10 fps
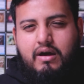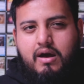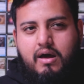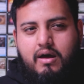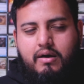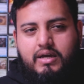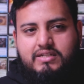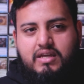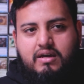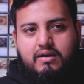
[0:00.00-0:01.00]
It's
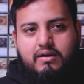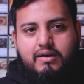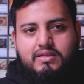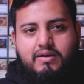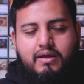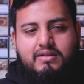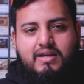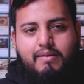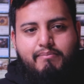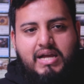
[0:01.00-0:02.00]
like
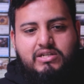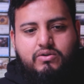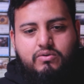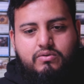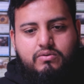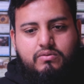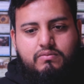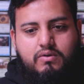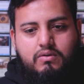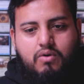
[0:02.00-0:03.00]
a magical
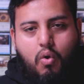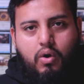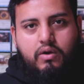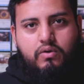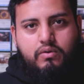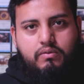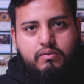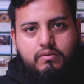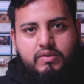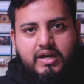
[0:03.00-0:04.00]
oil
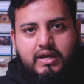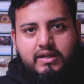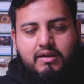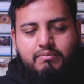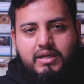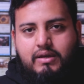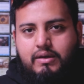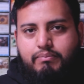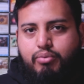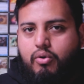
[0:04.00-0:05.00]
that can
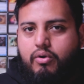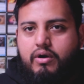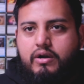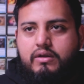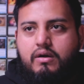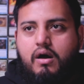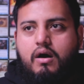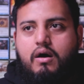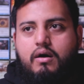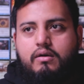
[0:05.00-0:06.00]
be poured
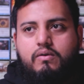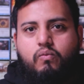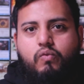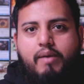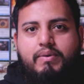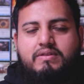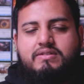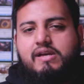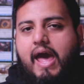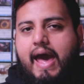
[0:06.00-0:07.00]
on weapons
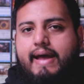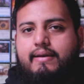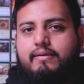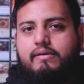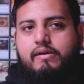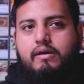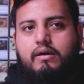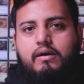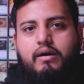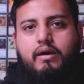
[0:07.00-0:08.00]
to add
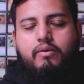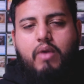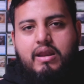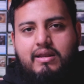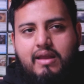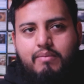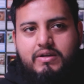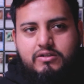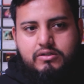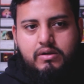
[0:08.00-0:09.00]
radiant
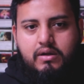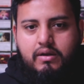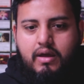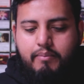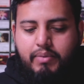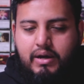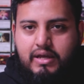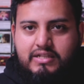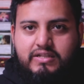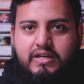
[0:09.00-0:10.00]
damage, but
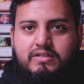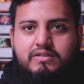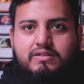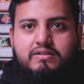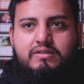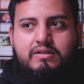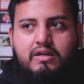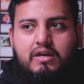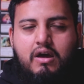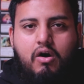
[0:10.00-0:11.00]
it's
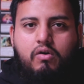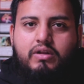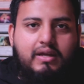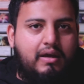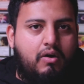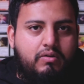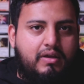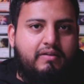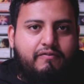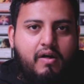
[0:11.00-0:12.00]
only
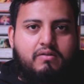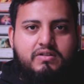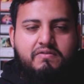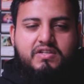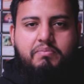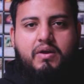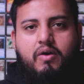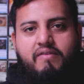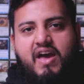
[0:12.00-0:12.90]
the followers of Septiel have